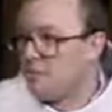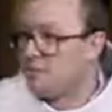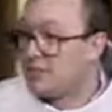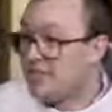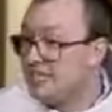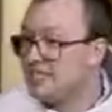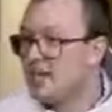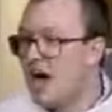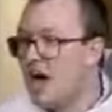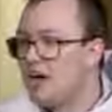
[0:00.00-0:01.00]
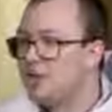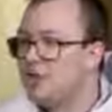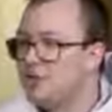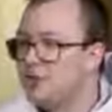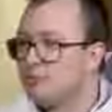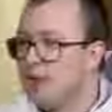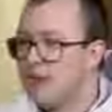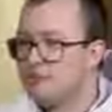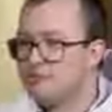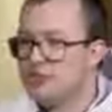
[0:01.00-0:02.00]
Please, God, cure
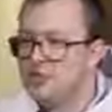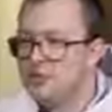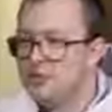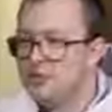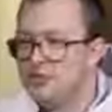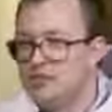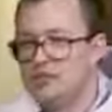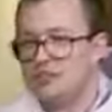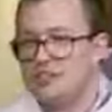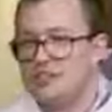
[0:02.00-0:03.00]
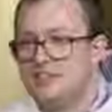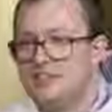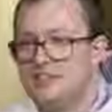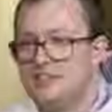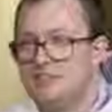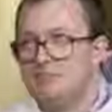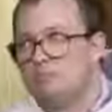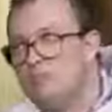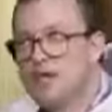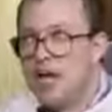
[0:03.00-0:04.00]
my flu.
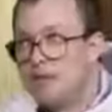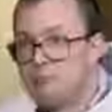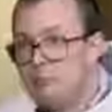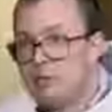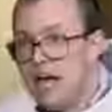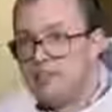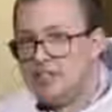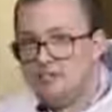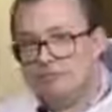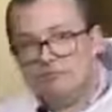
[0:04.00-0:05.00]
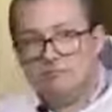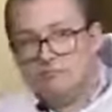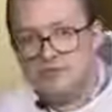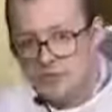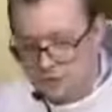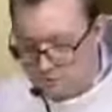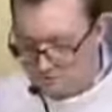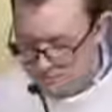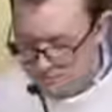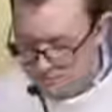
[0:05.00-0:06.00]
But other people have it, so
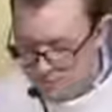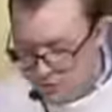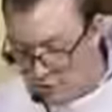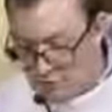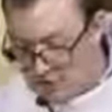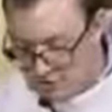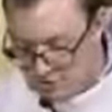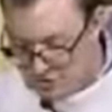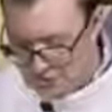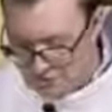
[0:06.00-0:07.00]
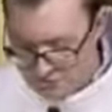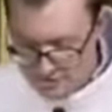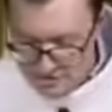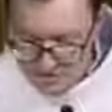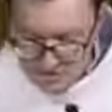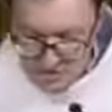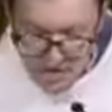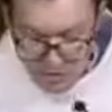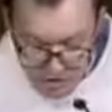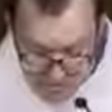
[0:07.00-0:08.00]
cure theirs too. I
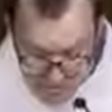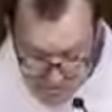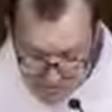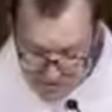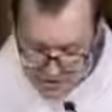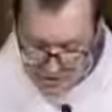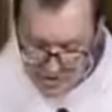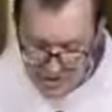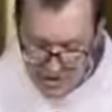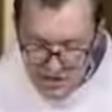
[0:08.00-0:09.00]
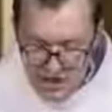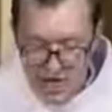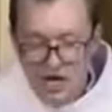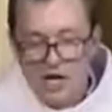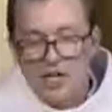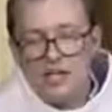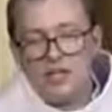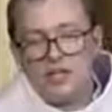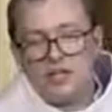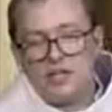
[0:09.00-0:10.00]
don't want to be selfish.
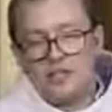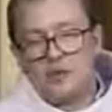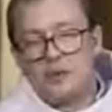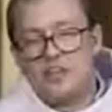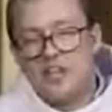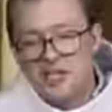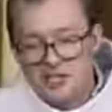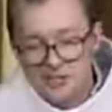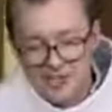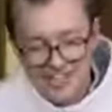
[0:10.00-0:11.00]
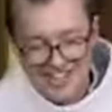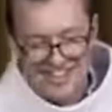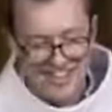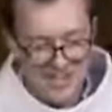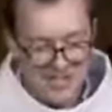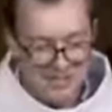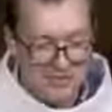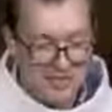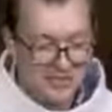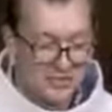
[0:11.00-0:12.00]
Lord, thank you. Thank you
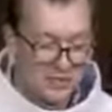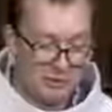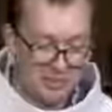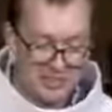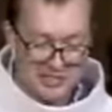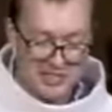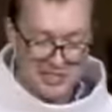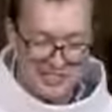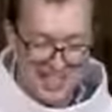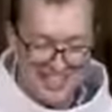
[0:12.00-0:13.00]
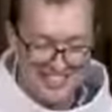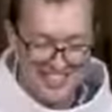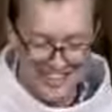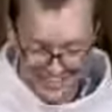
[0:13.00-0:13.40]
that this sermon is a success.